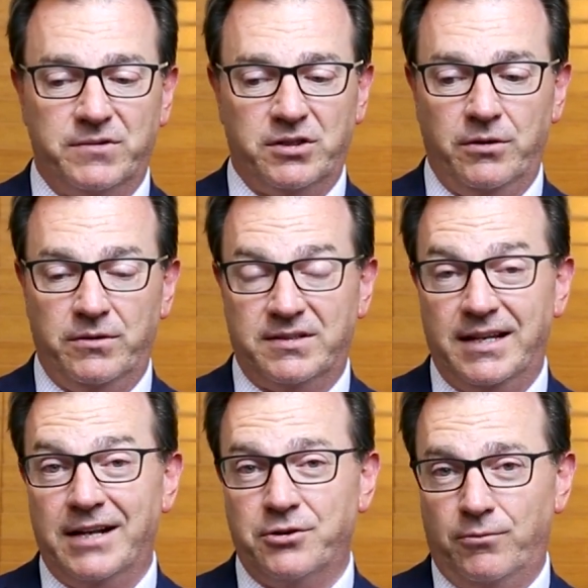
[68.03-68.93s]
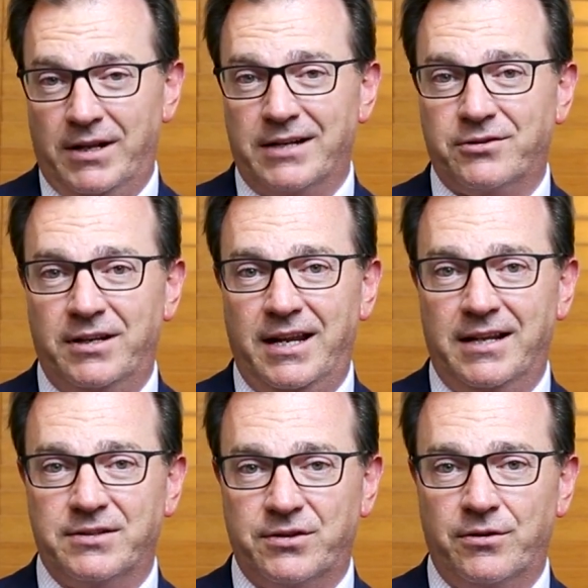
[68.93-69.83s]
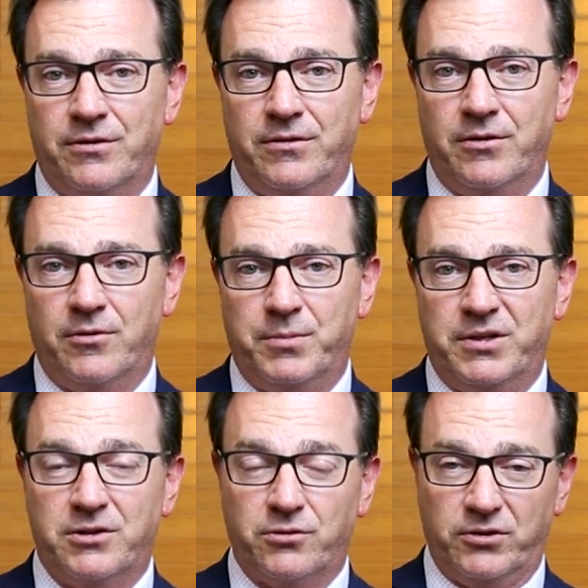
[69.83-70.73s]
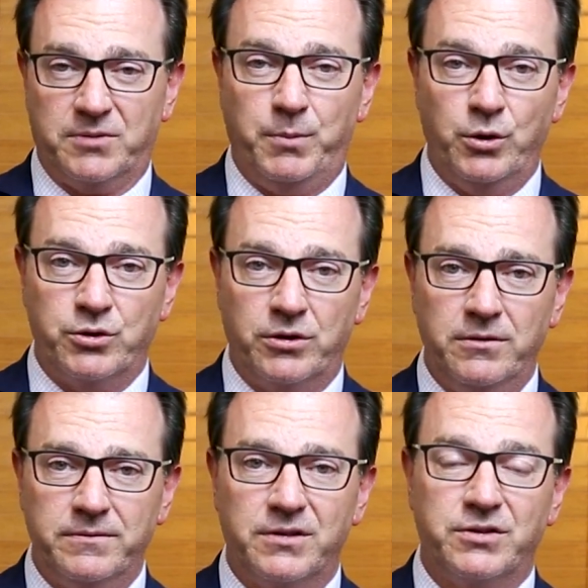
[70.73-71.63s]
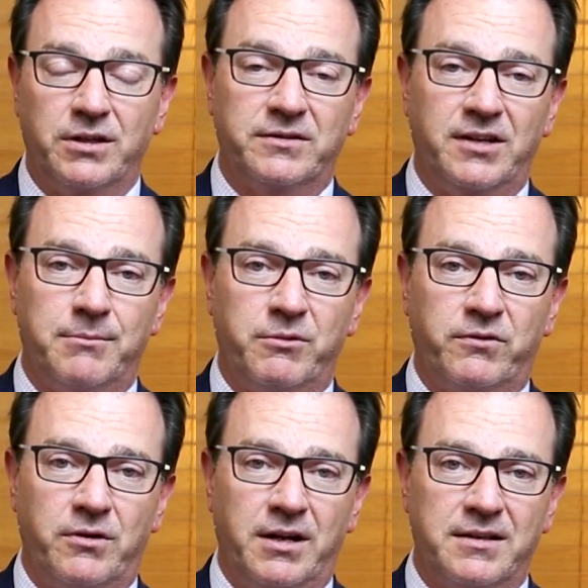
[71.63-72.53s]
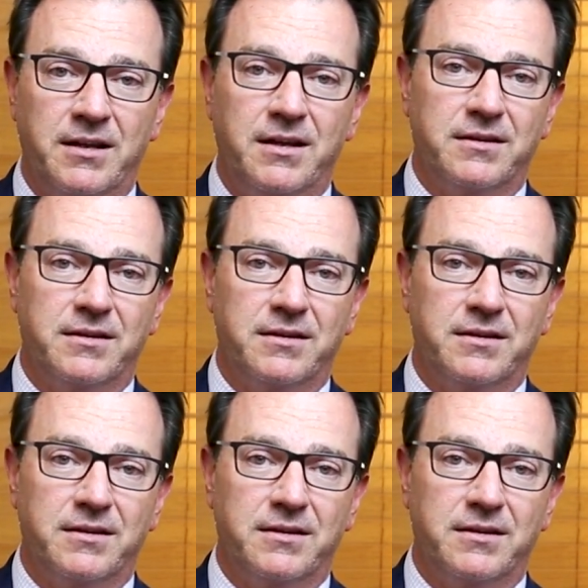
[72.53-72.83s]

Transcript: So the statute will actually enhance your potential exposure to jail time if they're not